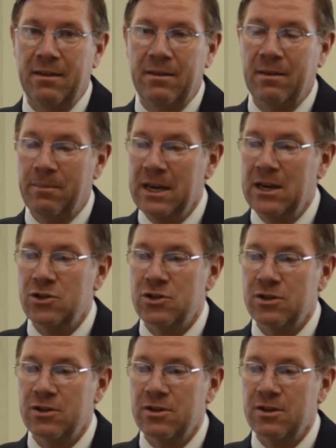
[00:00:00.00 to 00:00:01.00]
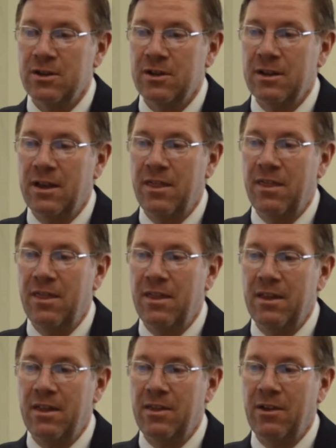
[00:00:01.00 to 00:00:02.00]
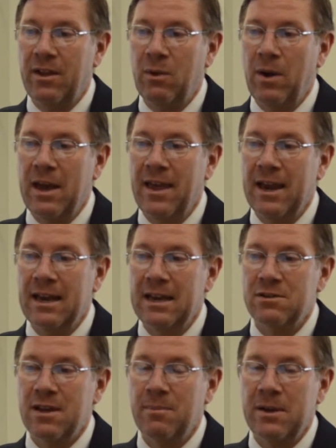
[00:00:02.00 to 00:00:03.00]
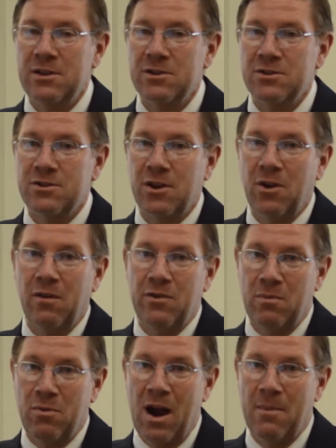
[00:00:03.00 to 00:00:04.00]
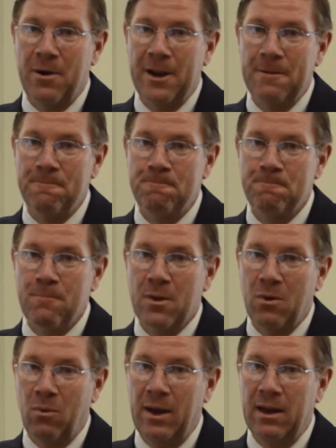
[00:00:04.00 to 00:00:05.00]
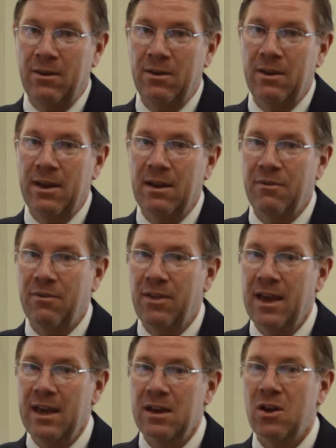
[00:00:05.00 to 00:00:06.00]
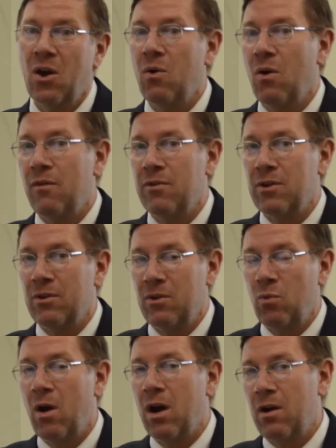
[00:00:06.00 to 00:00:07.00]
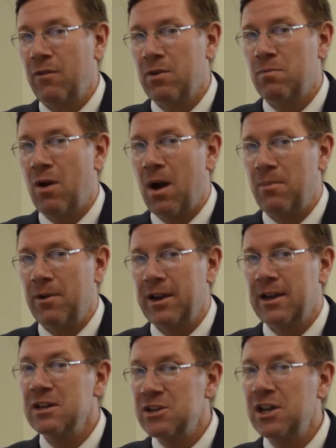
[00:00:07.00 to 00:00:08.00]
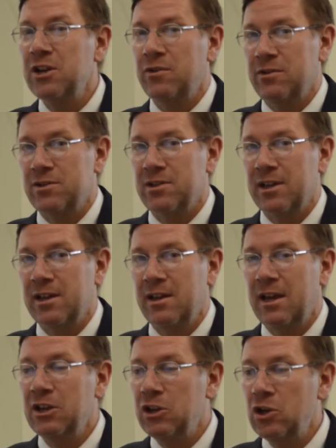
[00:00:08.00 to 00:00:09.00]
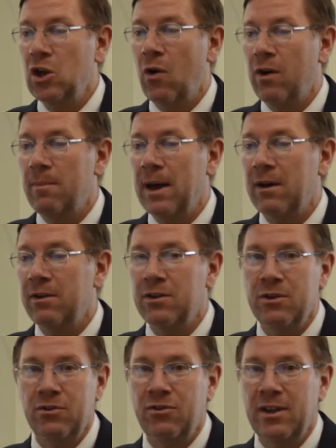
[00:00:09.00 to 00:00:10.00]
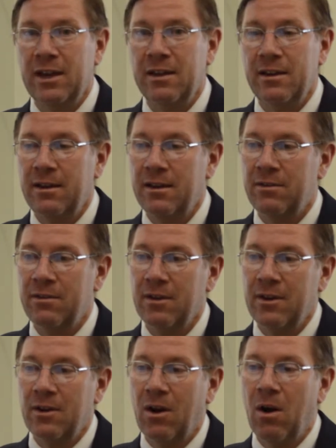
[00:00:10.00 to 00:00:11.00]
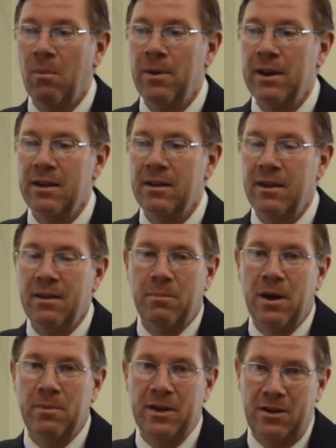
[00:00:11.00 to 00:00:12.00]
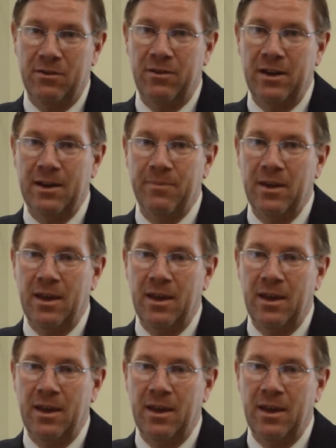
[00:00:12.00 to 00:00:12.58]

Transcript: the beach, the only way they can get to that beach is to go over your property. Well, if they go over and walk over your property continuously, and you know about it and you see it, and it's open and the public can see it,